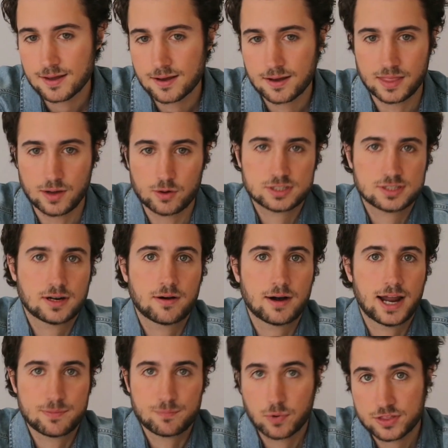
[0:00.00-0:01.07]
That was our
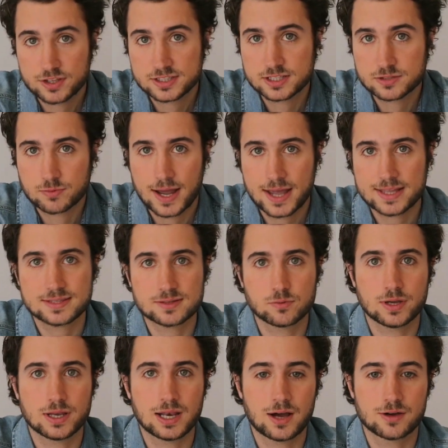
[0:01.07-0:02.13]
hypothesis, right?
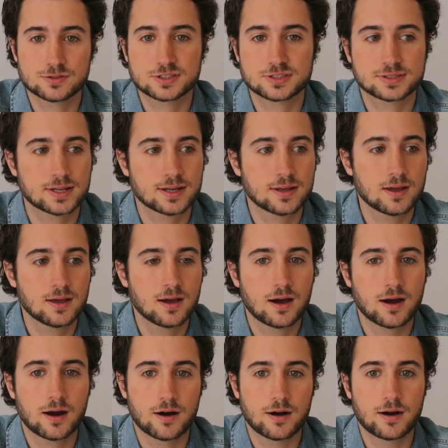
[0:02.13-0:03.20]
We launched
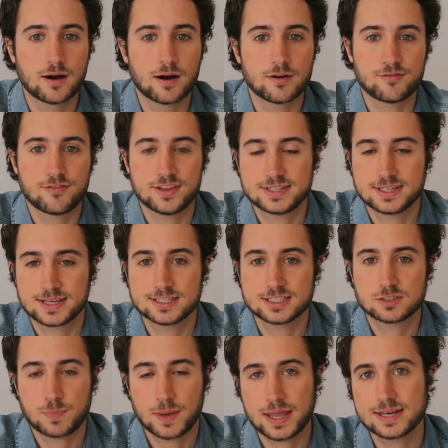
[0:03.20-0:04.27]
our fintech in
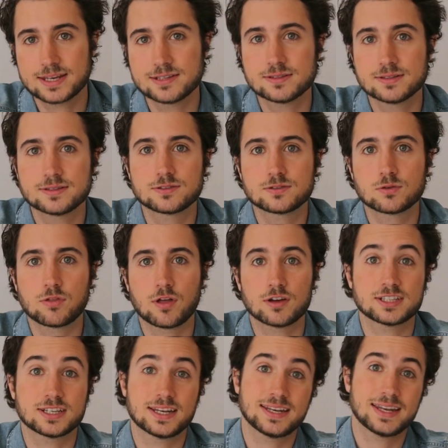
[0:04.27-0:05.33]
Spain in
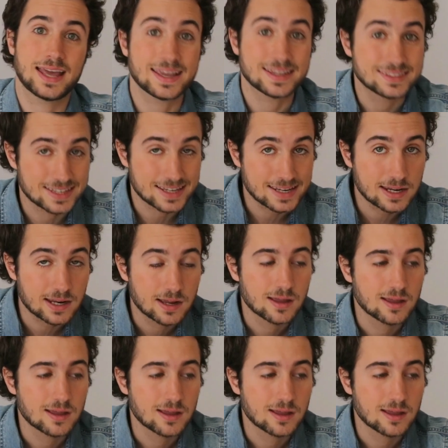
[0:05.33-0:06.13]
2018,